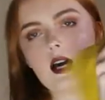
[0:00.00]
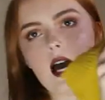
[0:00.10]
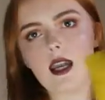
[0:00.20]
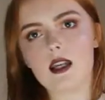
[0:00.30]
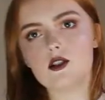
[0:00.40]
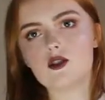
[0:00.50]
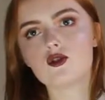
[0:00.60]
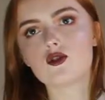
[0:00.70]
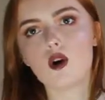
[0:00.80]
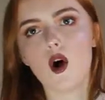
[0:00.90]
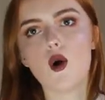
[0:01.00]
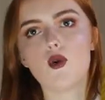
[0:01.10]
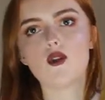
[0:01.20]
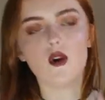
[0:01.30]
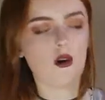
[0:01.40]
and it's so
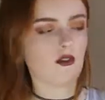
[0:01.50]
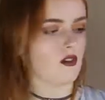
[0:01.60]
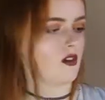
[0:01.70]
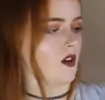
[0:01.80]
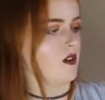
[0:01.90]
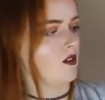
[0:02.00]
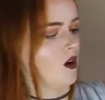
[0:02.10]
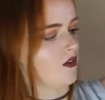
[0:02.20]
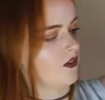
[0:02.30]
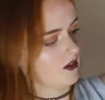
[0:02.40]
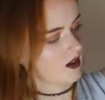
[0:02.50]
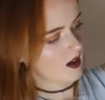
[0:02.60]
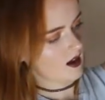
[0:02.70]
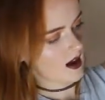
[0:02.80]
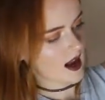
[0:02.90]
soft,
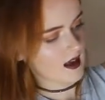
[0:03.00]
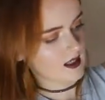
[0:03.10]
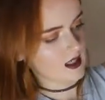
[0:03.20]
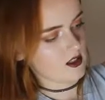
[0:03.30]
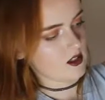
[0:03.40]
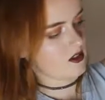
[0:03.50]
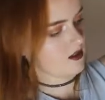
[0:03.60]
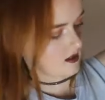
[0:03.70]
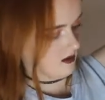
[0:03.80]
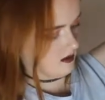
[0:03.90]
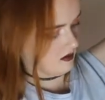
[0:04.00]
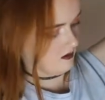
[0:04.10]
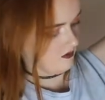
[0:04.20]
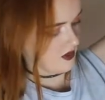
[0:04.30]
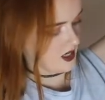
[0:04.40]
and it's just
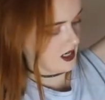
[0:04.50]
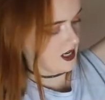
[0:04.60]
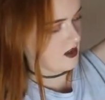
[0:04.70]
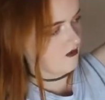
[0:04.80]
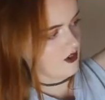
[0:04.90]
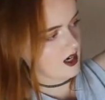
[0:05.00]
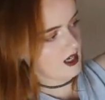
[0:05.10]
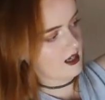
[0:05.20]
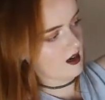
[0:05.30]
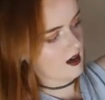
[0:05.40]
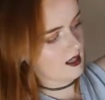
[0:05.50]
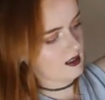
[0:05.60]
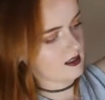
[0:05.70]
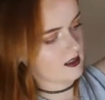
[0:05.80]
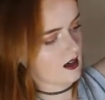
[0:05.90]
really, really
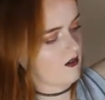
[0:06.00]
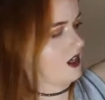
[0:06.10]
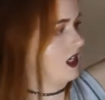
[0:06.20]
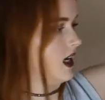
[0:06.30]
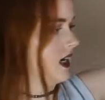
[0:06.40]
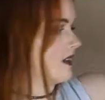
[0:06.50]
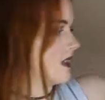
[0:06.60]
nice. I really like